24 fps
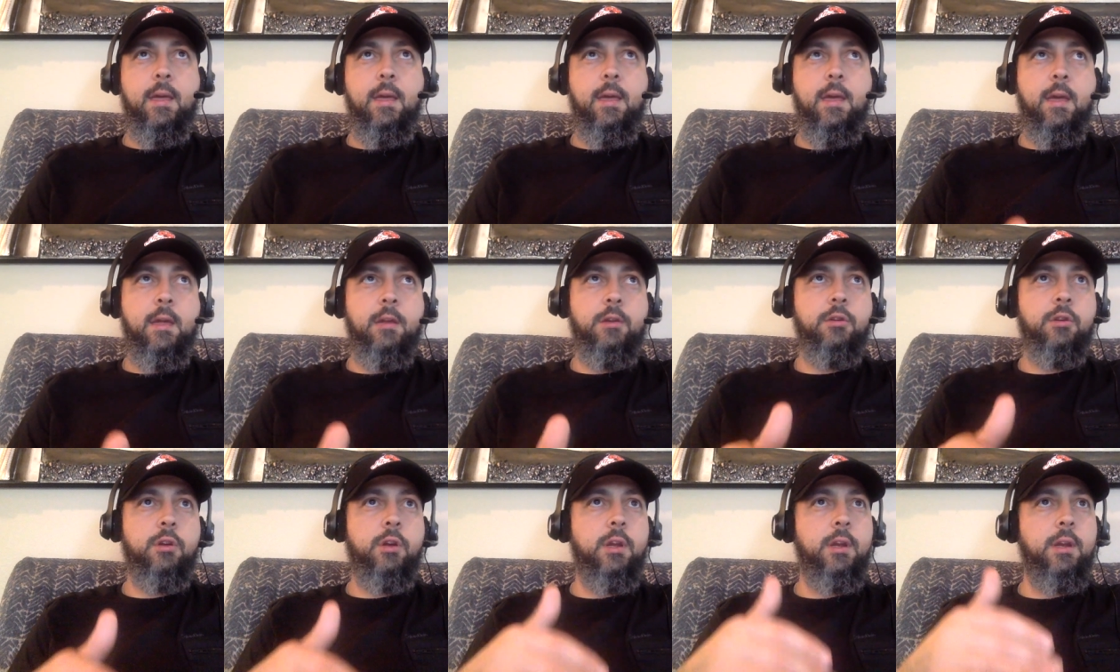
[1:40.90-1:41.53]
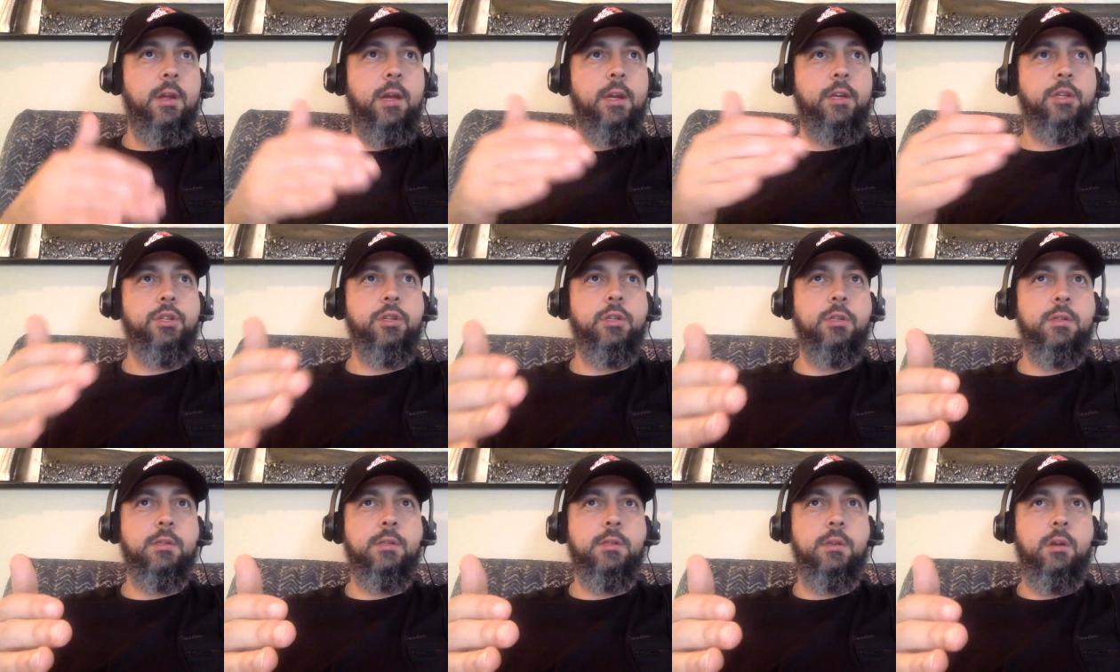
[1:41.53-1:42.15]
and your
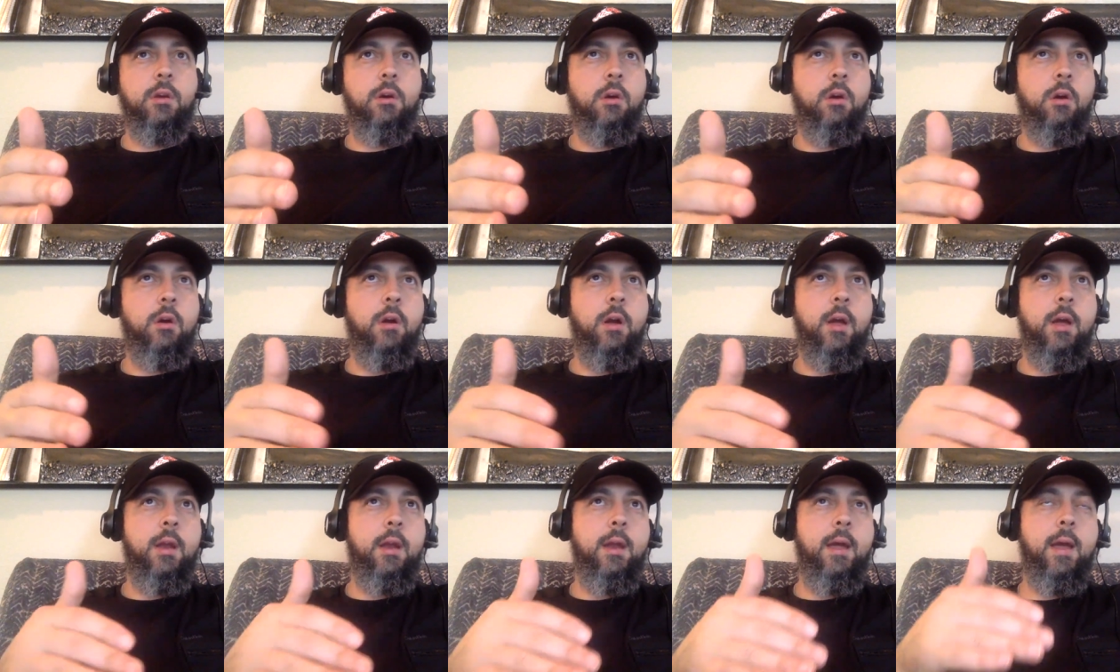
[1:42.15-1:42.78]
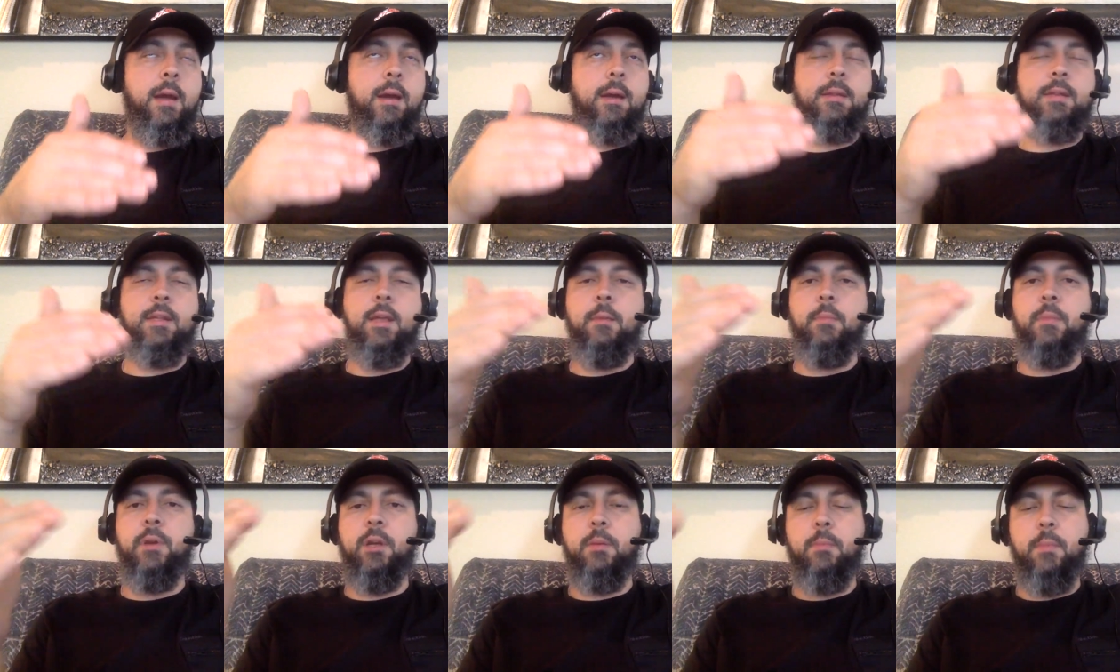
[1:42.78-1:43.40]
connections are at an
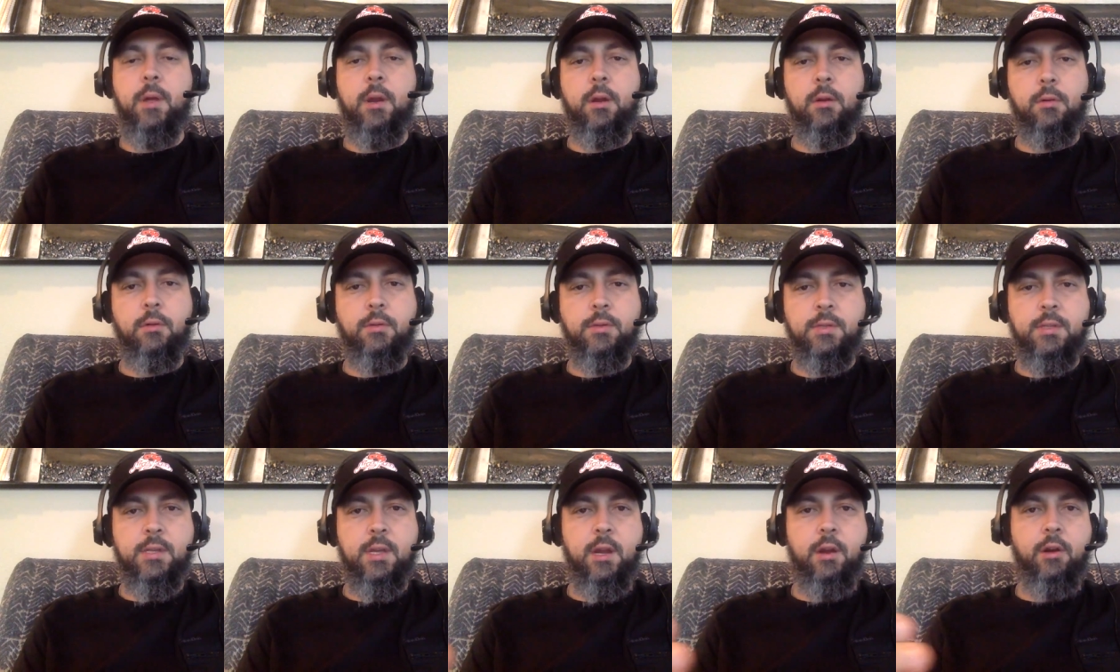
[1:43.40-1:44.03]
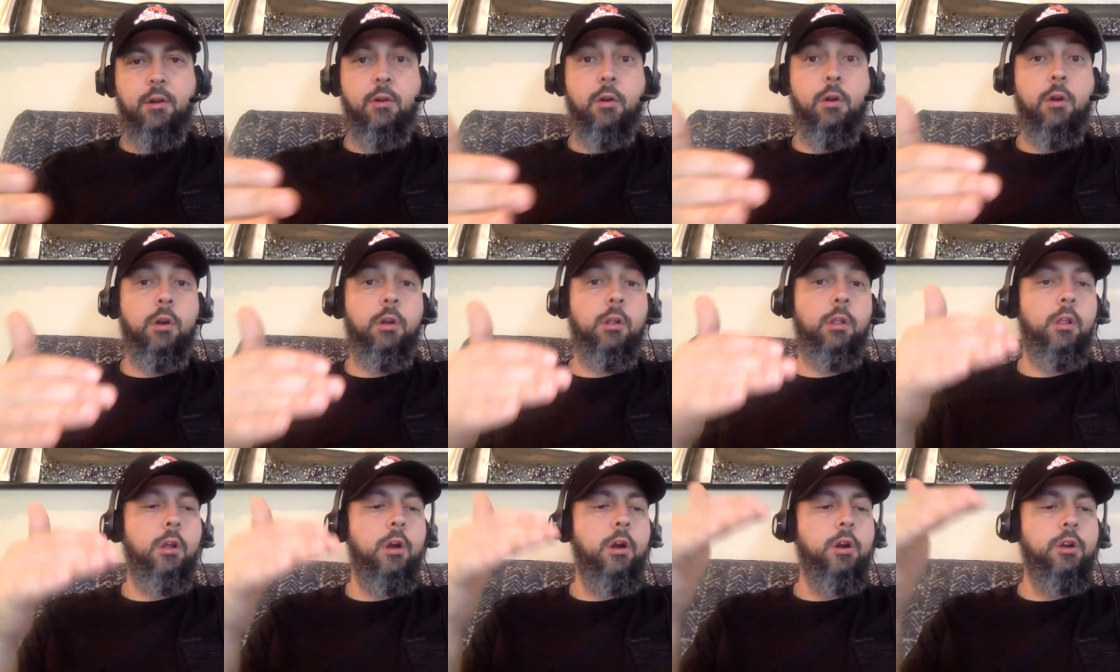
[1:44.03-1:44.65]
academic medical center or
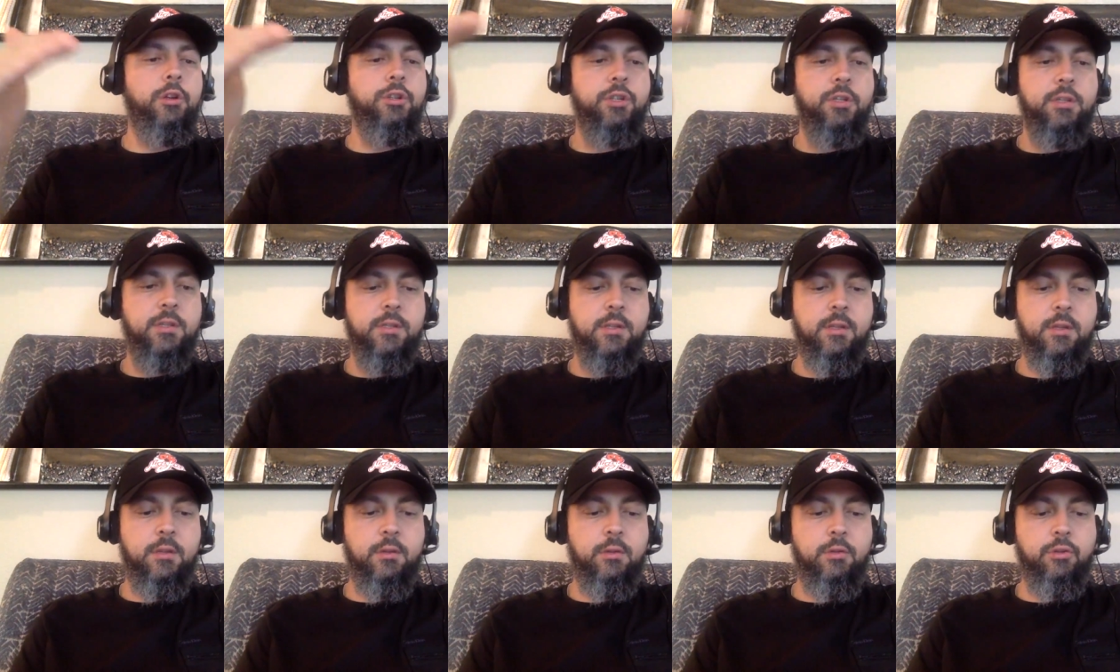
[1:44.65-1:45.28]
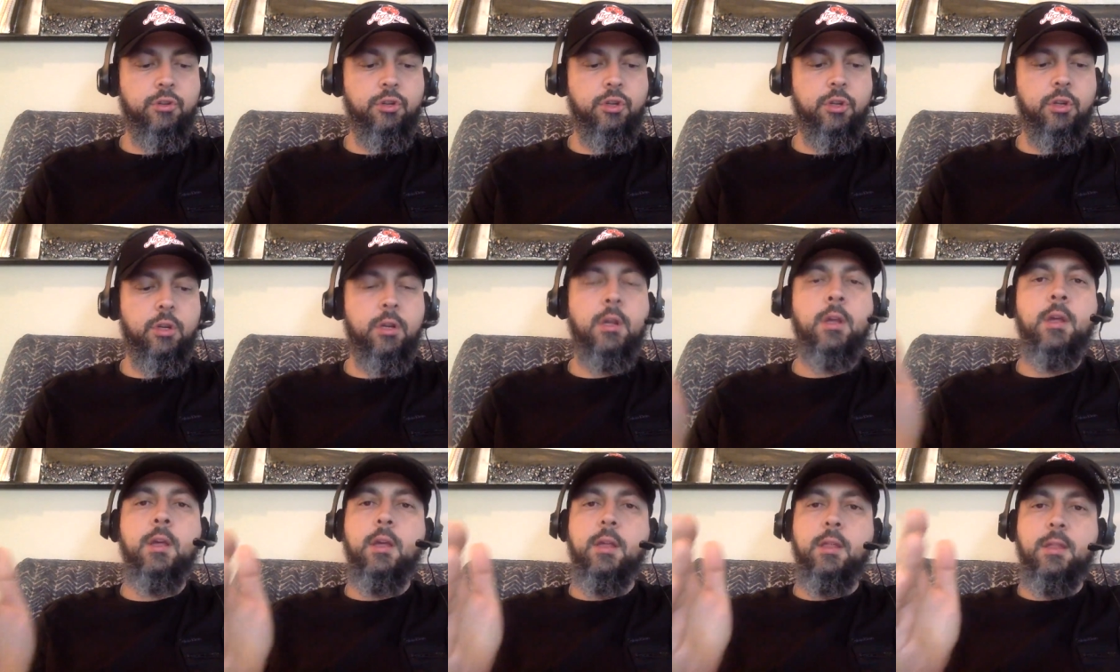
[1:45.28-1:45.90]
a large institution,
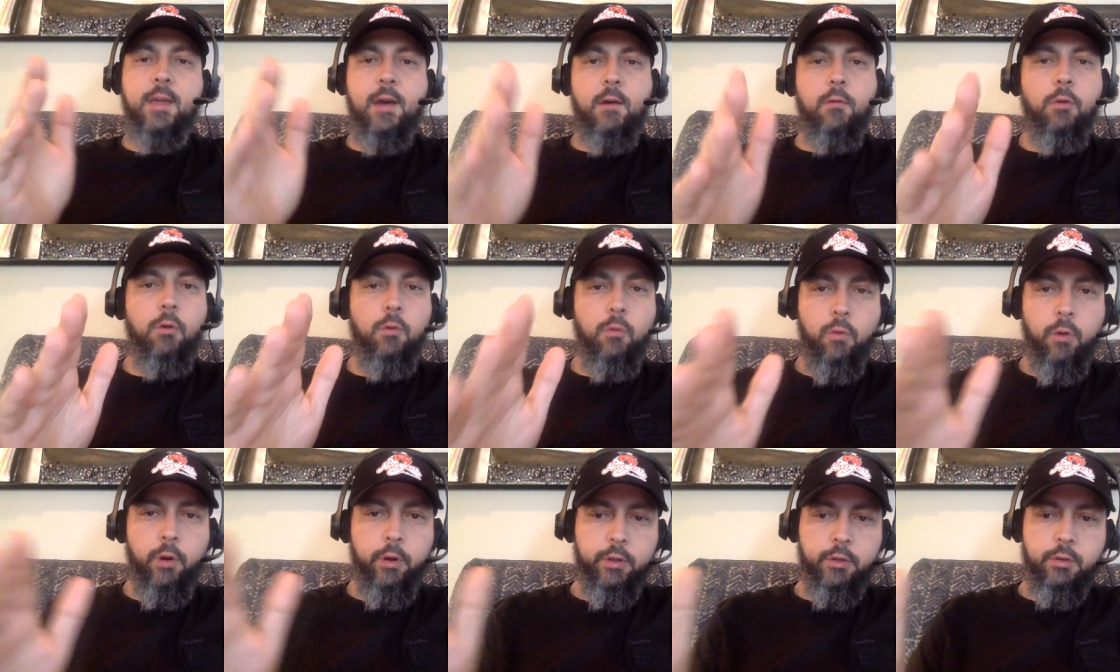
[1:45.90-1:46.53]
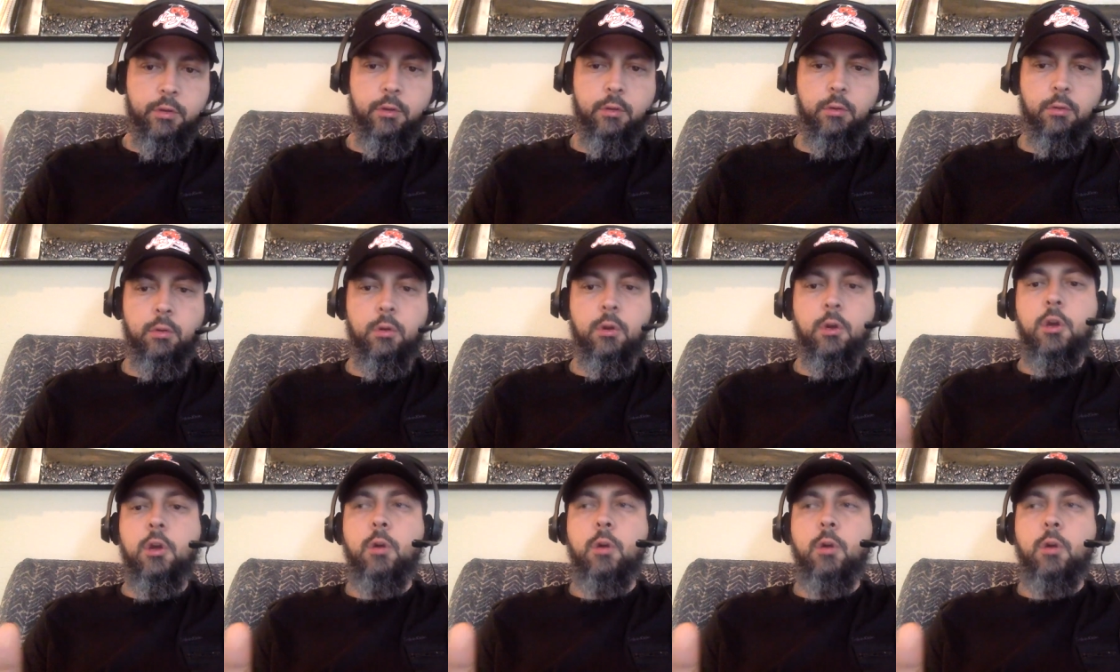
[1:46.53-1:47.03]
that will work too.